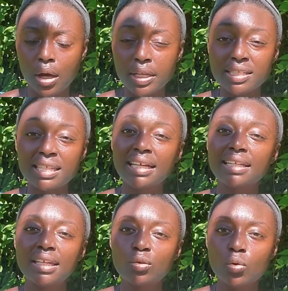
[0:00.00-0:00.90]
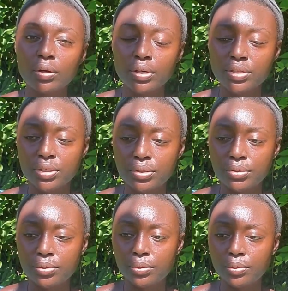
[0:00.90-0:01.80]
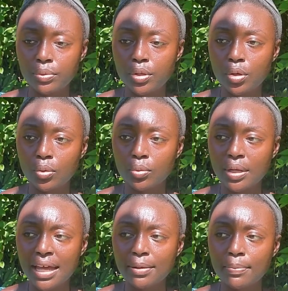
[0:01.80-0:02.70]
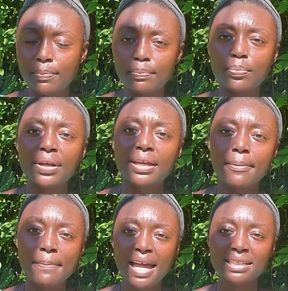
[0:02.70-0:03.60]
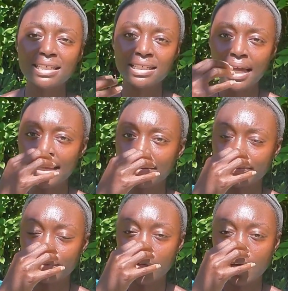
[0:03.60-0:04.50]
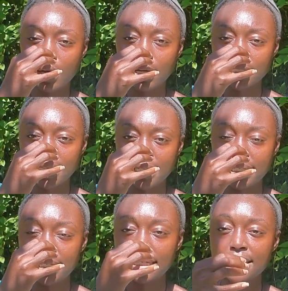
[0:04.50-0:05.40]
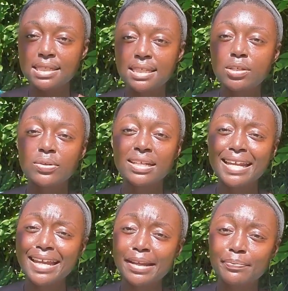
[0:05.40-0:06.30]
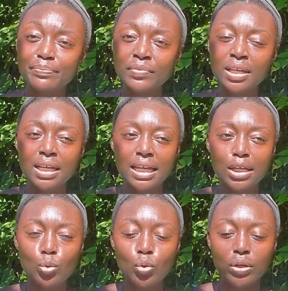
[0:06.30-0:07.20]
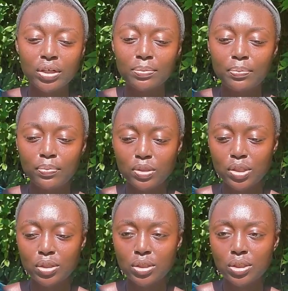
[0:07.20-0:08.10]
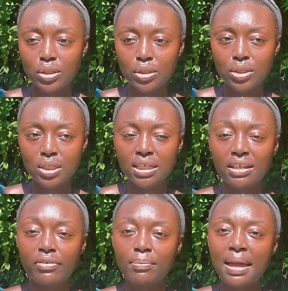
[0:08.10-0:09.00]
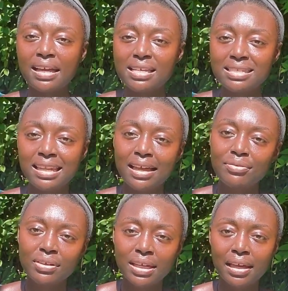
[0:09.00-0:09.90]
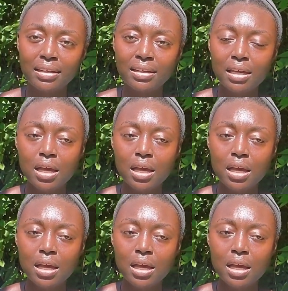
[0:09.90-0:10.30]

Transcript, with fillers: Aset in order to, you know, kind of bring him back to life, where Aset needed his secret name in order to, to, to, to give him back his life again.